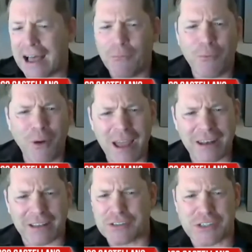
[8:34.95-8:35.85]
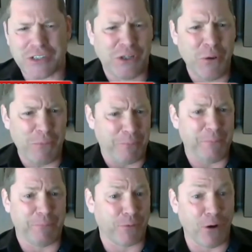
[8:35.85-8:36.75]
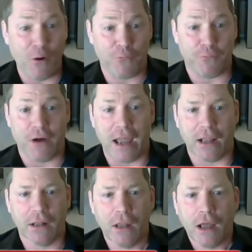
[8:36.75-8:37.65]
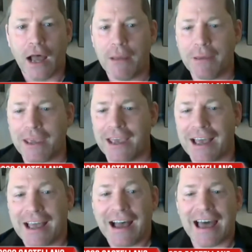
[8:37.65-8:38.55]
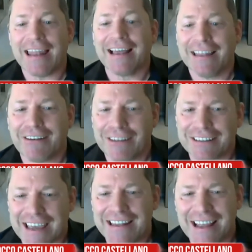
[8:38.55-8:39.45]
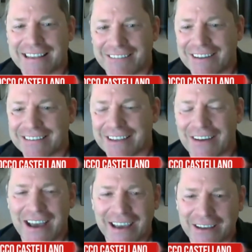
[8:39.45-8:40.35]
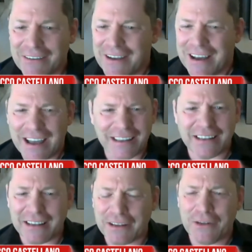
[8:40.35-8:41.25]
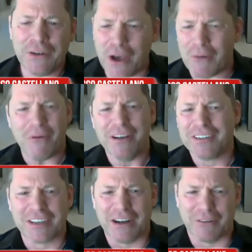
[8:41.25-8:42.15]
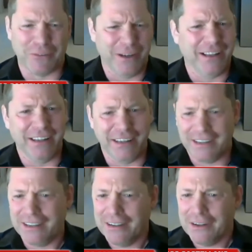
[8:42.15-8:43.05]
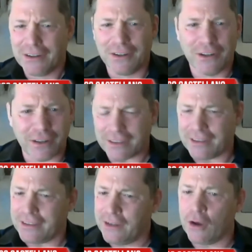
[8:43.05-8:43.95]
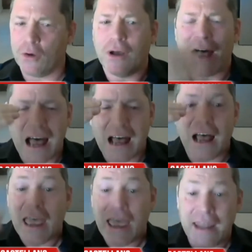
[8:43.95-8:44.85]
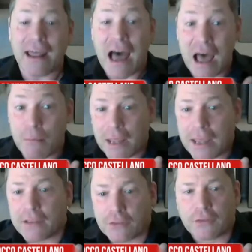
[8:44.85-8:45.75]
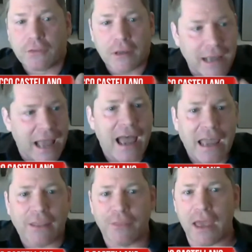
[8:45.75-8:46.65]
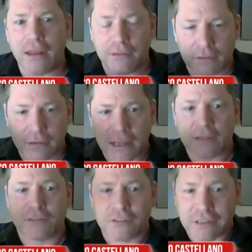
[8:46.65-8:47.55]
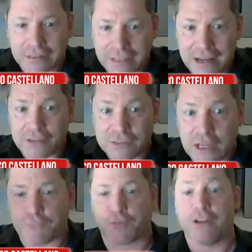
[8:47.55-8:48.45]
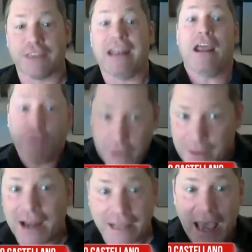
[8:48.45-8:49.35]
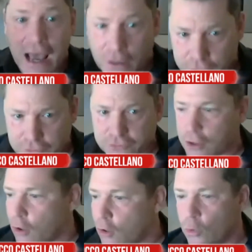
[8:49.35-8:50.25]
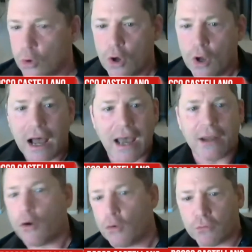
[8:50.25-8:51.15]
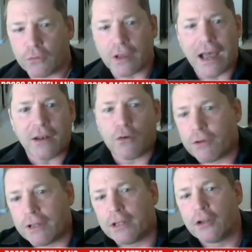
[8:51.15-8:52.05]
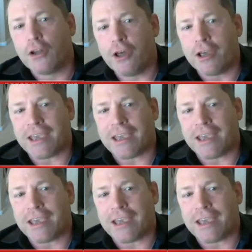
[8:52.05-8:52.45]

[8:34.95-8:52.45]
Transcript: what a stupid profile. I, mean, I like literally said that to myself. I, I, no one's gonna really look, you know. And I'm like the guy that is that is different than everybody else. So yeah. I don't I don't really look